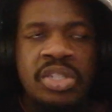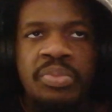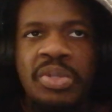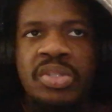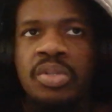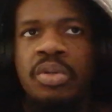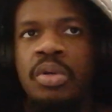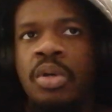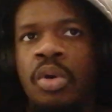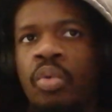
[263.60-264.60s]
Is me
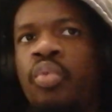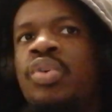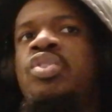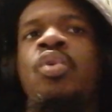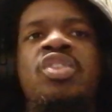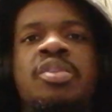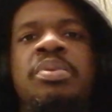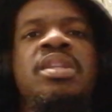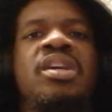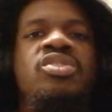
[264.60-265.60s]
so who is going to
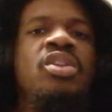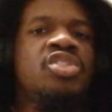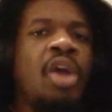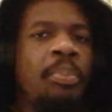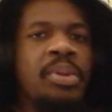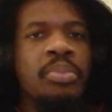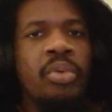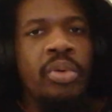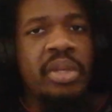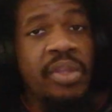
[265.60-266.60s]
be next on the chopping
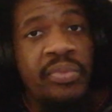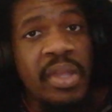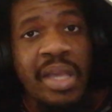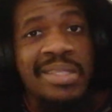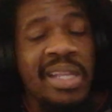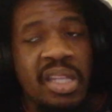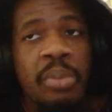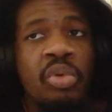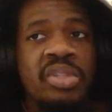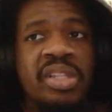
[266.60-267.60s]
board if he has that
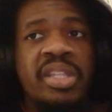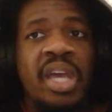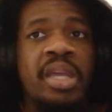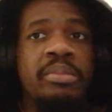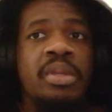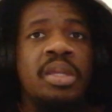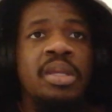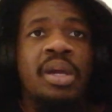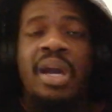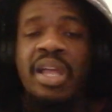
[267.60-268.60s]
amount of time?
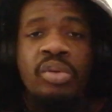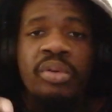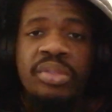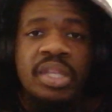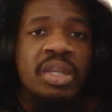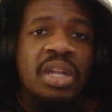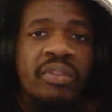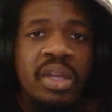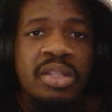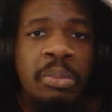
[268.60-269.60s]
I don't think he'll
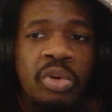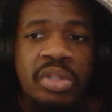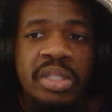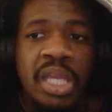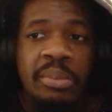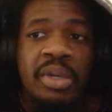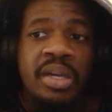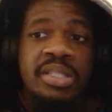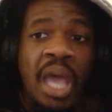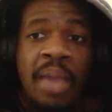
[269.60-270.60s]
have that amount of time
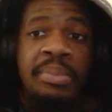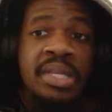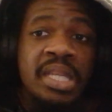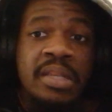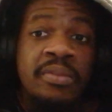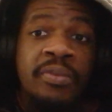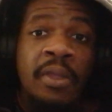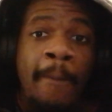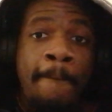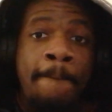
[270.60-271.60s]
because I believe
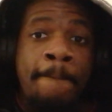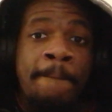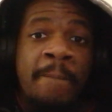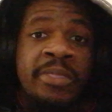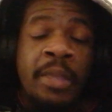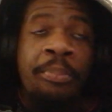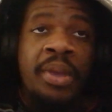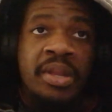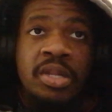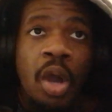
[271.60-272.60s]

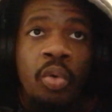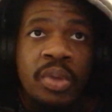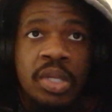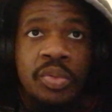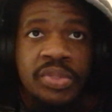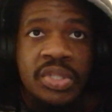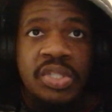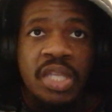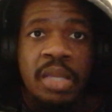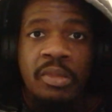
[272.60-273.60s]
depending how we lose
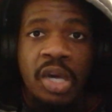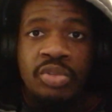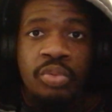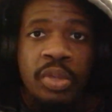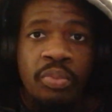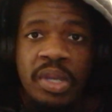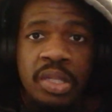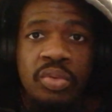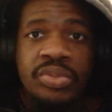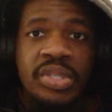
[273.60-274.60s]
this game, because we
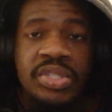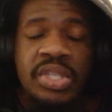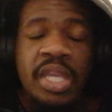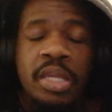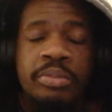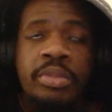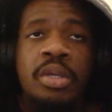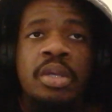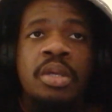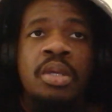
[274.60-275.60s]
will lose this game,
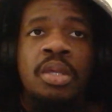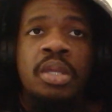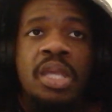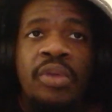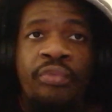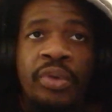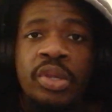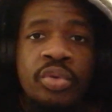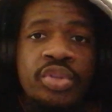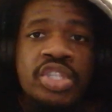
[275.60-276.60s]
if we
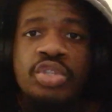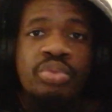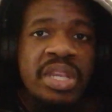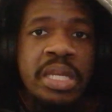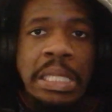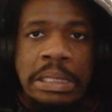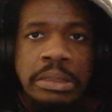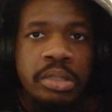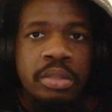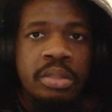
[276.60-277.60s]
lose 3
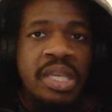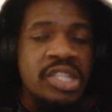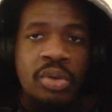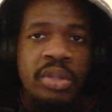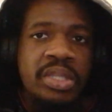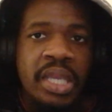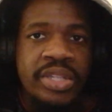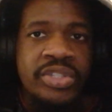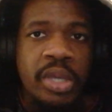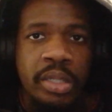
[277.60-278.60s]
0, he's going to
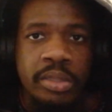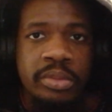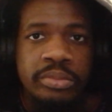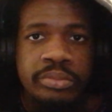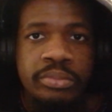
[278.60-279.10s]
get sucked.